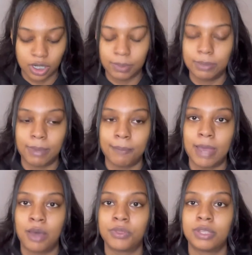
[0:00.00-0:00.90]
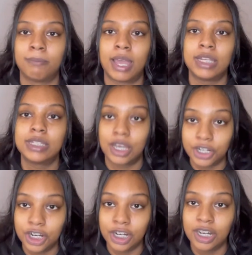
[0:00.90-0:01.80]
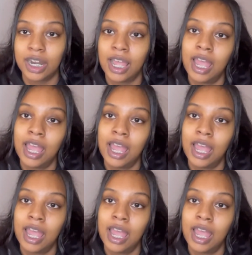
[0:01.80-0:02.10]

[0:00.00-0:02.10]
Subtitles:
My mouth and my tongue hurt.